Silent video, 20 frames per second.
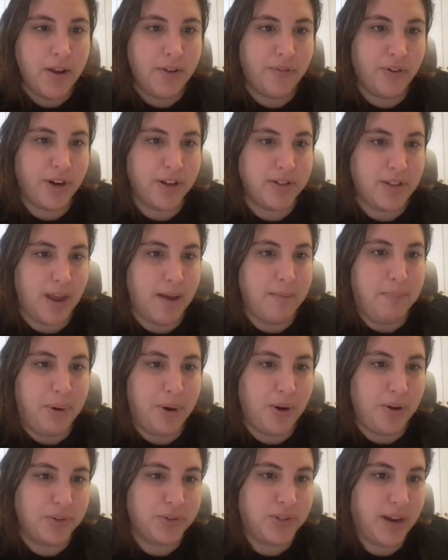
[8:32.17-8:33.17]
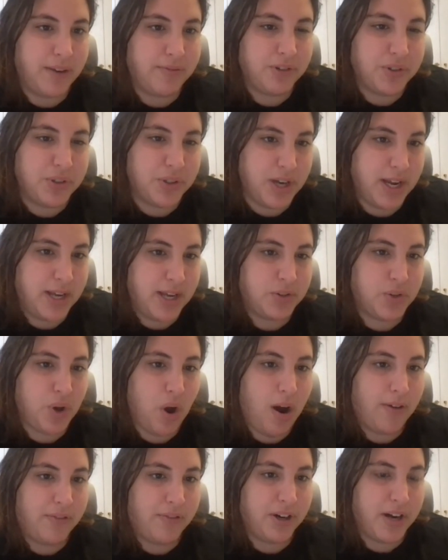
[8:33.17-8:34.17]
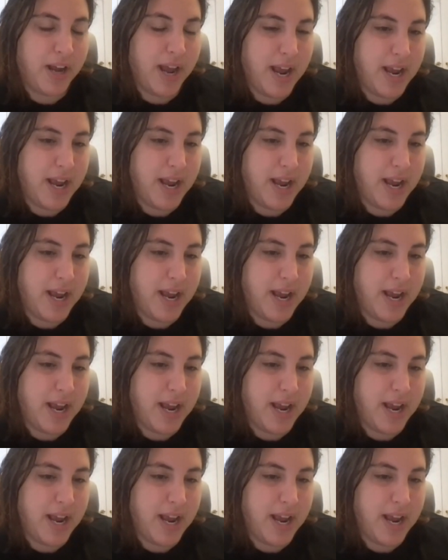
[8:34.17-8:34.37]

For example, several states offered